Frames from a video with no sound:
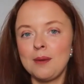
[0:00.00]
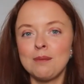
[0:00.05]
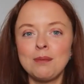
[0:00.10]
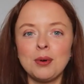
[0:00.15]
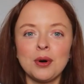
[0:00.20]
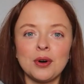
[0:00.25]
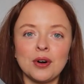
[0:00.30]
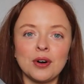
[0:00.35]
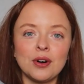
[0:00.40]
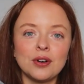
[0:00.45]

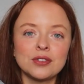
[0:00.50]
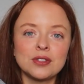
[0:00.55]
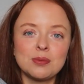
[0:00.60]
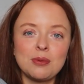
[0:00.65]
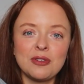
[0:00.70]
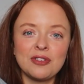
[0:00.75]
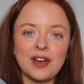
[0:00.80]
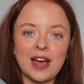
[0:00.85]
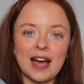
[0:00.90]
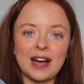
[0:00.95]
But to
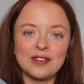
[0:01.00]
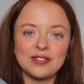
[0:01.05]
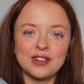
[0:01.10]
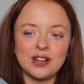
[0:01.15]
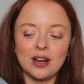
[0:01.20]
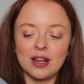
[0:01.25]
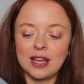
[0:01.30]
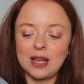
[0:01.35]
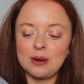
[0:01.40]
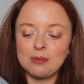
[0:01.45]
be fair, I
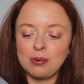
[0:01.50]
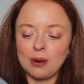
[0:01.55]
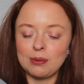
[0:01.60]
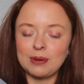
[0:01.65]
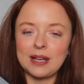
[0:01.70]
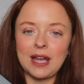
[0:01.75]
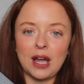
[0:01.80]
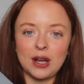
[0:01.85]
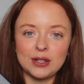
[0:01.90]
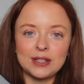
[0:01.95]
feel like it will
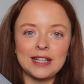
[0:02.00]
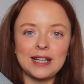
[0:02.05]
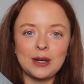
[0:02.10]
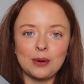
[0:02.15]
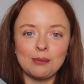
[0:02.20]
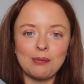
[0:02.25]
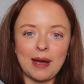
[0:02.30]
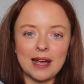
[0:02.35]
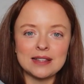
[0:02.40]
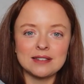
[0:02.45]
probably only
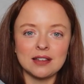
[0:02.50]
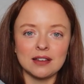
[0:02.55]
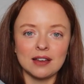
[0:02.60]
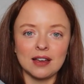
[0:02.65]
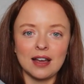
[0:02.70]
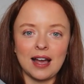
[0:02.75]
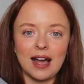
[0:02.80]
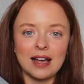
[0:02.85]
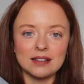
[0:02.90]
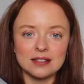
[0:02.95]
look
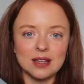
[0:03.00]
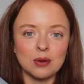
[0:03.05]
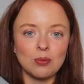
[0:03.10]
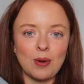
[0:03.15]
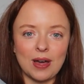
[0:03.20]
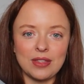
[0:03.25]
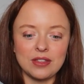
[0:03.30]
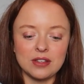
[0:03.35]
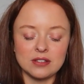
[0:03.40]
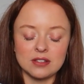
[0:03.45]
better as it
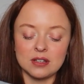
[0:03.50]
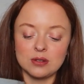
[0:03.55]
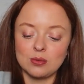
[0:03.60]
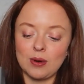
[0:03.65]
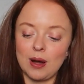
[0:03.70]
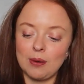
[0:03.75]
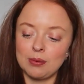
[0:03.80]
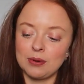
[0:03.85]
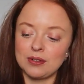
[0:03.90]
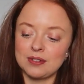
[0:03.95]
weathers as
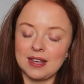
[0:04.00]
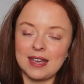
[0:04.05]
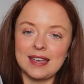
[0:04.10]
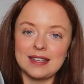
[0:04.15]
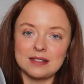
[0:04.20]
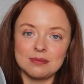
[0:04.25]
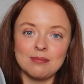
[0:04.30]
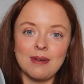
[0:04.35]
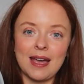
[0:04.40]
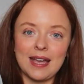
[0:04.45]
well, because it
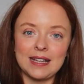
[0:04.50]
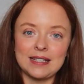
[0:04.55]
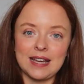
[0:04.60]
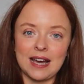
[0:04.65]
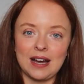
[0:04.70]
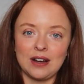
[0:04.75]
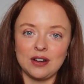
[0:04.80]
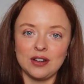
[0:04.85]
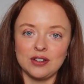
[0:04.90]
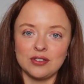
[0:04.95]
is made
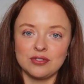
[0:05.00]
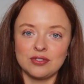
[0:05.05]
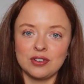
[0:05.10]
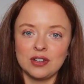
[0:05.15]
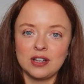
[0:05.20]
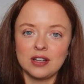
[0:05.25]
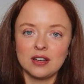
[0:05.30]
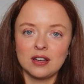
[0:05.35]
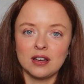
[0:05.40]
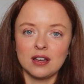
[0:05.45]
out
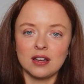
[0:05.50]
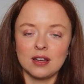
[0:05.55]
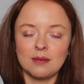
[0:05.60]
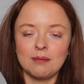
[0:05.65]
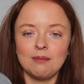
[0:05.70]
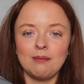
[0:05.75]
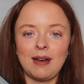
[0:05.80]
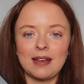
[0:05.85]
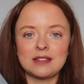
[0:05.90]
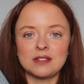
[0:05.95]

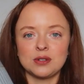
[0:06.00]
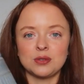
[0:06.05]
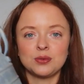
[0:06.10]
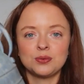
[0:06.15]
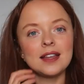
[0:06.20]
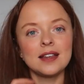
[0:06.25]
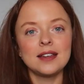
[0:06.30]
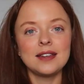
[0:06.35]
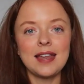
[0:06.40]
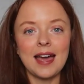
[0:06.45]
of metal.
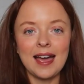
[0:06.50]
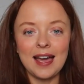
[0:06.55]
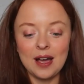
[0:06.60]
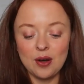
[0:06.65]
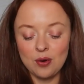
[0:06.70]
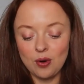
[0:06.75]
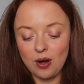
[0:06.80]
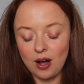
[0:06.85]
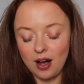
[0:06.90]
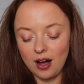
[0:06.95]

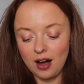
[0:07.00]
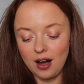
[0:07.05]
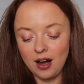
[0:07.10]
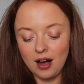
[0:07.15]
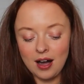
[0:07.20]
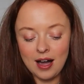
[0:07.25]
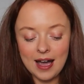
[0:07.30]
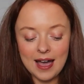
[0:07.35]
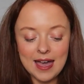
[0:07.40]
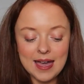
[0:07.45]
Now,
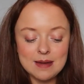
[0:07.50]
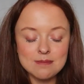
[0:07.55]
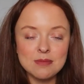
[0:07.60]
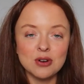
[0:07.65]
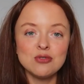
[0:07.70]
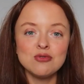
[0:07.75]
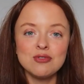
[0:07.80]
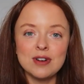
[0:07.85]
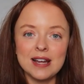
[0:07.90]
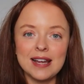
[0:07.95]
I'm
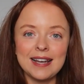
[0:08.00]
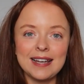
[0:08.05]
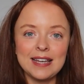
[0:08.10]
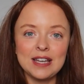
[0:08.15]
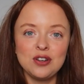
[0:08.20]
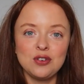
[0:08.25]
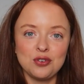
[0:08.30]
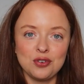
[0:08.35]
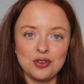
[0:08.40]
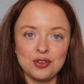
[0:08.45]
a really
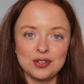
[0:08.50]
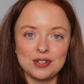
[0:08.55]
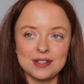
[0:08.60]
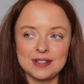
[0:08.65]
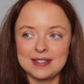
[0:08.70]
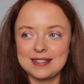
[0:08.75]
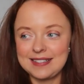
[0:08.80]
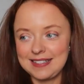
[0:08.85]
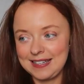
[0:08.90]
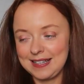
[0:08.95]
good
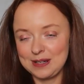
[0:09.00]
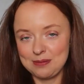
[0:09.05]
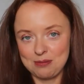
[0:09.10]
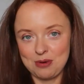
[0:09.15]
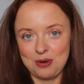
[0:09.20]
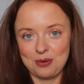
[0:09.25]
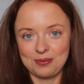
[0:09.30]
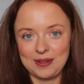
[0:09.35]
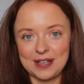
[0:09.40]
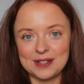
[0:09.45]
seed
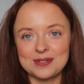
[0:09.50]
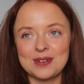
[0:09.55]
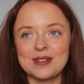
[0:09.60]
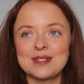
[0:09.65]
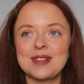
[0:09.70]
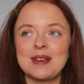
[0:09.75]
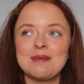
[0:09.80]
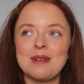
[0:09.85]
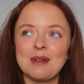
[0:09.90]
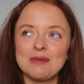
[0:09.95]
mum, that's what
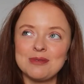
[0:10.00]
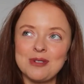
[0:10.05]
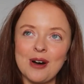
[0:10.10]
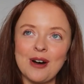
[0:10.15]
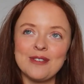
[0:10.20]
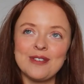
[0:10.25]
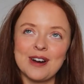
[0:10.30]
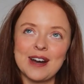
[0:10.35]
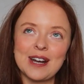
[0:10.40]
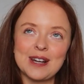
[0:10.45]
I say, but I'm
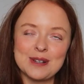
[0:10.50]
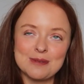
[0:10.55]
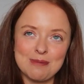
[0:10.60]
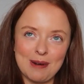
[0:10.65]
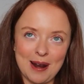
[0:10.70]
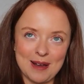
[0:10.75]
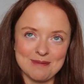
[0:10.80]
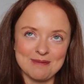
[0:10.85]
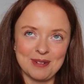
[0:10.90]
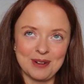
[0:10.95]
not a very good
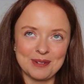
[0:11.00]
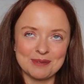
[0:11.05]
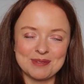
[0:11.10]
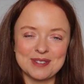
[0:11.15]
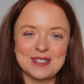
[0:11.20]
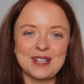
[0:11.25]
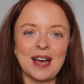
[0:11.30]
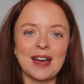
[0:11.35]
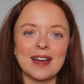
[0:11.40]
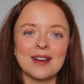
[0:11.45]
plant mum.
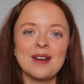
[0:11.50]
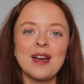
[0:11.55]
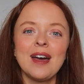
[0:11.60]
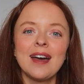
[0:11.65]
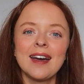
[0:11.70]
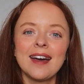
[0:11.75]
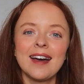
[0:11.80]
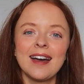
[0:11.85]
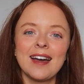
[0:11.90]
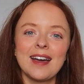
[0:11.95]
So
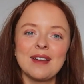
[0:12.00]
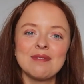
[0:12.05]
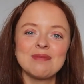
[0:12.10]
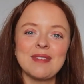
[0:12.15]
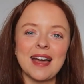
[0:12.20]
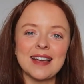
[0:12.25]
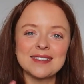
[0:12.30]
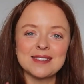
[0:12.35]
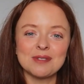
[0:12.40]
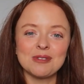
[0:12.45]

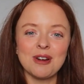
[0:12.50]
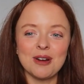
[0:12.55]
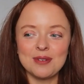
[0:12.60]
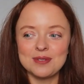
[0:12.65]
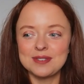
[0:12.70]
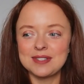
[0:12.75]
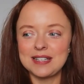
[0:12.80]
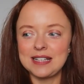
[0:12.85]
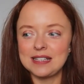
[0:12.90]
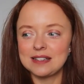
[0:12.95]
as I'm
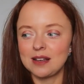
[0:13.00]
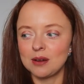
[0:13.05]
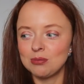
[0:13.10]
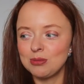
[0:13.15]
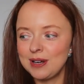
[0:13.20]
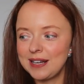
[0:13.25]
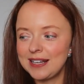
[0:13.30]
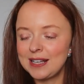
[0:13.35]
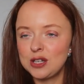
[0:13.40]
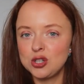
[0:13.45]
growing seeds, I'm
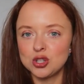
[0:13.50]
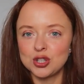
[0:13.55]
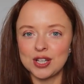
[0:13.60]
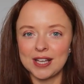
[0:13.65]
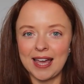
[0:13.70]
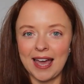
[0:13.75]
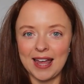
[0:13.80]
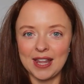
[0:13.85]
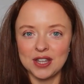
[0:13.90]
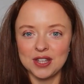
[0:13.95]
really good
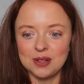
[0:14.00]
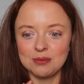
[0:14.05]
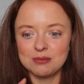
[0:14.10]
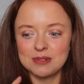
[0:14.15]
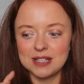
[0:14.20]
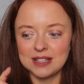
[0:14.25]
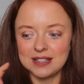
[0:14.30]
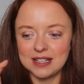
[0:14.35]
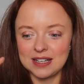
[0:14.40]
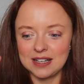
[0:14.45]
at getting them
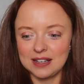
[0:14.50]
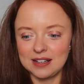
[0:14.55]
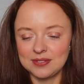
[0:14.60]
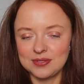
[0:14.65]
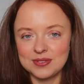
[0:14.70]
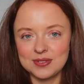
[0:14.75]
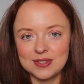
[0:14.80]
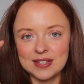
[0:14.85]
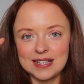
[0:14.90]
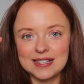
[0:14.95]
to the
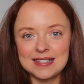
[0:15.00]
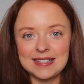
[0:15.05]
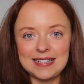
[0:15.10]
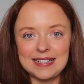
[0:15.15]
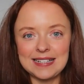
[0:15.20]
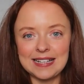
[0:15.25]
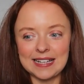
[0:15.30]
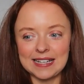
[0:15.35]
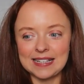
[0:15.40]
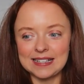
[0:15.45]

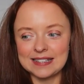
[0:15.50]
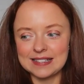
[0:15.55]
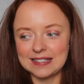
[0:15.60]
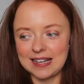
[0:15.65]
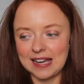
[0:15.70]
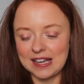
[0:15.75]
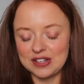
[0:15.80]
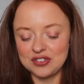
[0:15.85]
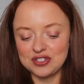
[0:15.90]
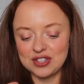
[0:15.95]
seedling
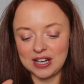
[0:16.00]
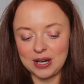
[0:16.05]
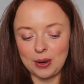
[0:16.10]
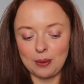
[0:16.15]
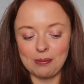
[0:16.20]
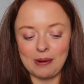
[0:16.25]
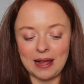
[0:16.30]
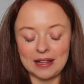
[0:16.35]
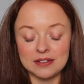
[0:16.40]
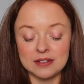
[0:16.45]
stage, the
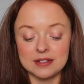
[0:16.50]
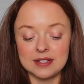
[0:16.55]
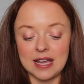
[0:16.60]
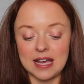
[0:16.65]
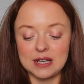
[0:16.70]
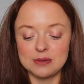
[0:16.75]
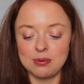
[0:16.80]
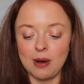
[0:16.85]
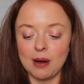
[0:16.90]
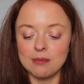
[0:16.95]
little plant
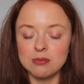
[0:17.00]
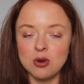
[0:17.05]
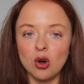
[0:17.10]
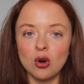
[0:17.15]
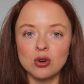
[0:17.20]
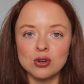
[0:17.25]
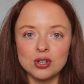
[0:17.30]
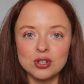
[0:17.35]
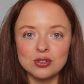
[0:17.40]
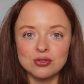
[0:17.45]
stage, but I'm
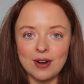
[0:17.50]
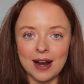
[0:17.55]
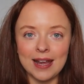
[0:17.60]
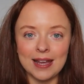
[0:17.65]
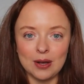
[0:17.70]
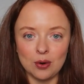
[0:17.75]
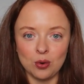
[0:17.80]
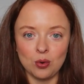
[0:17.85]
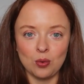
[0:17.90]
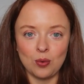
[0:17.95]
not
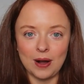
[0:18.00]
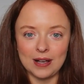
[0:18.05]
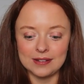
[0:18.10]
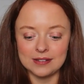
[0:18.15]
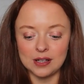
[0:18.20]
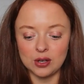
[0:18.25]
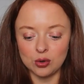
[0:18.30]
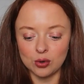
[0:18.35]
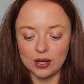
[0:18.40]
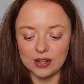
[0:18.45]
great
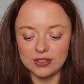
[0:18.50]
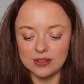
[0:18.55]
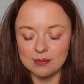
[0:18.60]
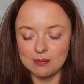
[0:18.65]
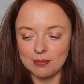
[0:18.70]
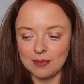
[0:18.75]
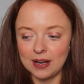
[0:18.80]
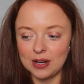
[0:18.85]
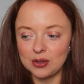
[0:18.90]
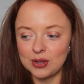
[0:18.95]
always at looking
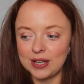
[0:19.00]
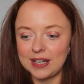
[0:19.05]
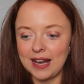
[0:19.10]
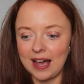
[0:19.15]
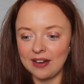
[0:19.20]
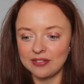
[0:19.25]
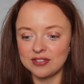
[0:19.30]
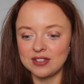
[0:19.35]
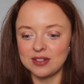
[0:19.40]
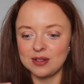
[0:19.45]

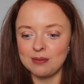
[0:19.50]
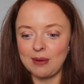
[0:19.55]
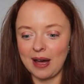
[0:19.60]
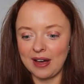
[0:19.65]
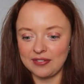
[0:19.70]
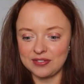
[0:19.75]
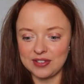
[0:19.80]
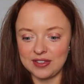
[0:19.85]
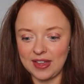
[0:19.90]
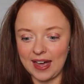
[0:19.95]
after them
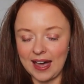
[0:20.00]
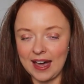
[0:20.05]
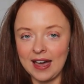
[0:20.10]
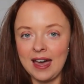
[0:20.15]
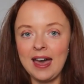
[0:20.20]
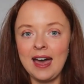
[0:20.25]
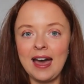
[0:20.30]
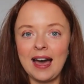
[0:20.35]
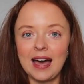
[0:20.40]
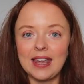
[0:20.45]
after that,
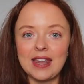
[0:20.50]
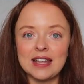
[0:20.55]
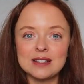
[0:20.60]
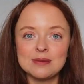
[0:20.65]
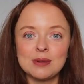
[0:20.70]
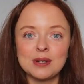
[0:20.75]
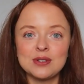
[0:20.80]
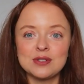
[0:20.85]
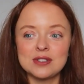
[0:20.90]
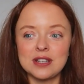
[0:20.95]
and that's
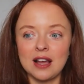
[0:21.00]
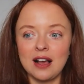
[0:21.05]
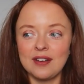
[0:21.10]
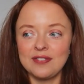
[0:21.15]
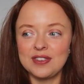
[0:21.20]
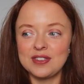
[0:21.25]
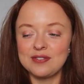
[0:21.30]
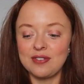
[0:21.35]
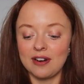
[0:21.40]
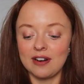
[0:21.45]
because
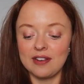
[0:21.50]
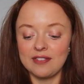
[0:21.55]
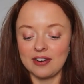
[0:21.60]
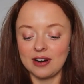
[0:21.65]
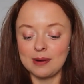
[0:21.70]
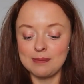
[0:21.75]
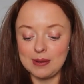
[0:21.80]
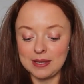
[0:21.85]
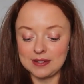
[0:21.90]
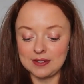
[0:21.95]
life is very,
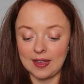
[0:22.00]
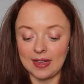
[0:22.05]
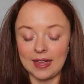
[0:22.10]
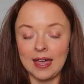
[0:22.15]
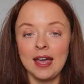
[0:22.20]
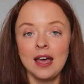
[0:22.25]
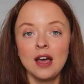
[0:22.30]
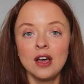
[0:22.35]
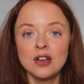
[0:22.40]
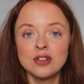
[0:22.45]
very busy.
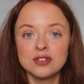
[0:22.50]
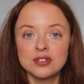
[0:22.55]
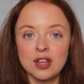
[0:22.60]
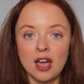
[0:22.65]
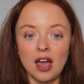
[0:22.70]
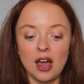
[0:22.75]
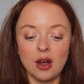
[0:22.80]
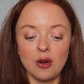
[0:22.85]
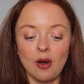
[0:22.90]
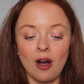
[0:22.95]

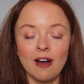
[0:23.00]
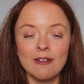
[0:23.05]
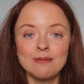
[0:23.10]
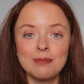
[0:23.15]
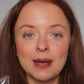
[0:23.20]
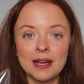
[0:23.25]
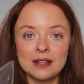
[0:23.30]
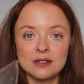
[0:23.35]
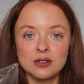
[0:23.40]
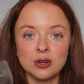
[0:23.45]
So I've
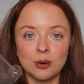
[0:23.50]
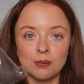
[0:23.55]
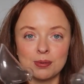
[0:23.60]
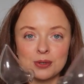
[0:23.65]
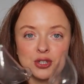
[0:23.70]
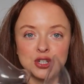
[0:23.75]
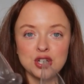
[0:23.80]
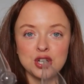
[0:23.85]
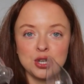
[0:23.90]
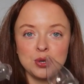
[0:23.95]
picked
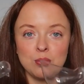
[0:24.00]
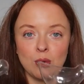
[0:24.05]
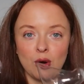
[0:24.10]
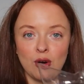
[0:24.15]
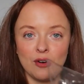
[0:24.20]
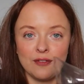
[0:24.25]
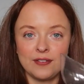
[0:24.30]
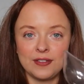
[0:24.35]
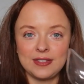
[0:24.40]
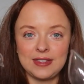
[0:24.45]
up 2
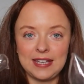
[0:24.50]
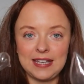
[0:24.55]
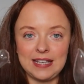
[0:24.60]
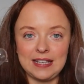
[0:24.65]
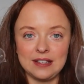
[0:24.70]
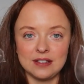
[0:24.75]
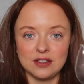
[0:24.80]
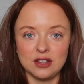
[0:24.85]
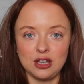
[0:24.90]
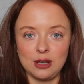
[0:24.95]
of
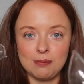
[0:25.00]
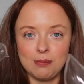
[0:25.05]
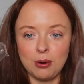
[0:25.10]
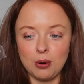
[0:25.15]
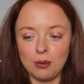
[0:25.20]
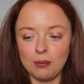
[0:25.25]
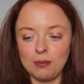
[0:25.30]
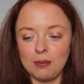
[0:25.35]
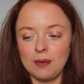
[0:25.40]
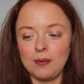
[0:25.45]
these that you
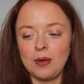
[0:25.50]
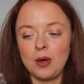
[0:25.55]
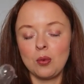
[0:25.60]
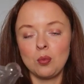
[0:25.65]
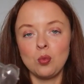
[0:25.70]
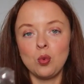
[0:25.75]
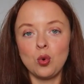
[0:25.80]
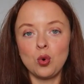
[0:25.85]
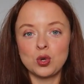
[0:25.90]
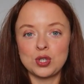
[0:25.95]
put
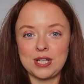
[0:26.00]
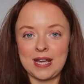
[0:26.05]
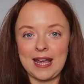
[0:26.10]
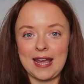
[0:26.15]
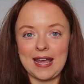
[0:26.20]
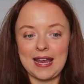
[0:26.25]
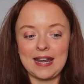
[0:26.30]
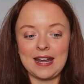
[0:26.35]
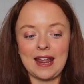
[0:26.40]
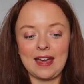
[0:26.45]
water
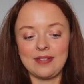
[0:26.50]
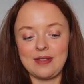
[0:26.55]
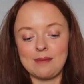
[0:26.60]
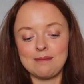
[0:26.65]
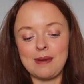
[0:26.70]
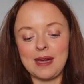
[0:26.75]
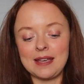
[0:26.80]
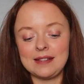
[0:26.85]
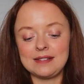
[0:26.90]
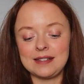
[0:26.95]
in and then
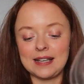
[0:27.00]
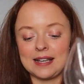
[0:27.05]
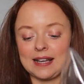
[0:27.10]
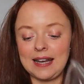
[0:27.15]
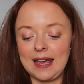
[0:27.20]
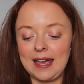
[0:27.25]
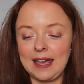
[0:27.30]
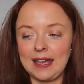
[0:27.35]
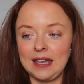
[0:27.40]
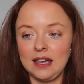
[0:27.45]

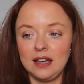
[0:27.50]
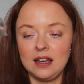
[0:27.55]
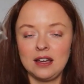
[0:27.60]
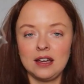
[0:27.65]
basically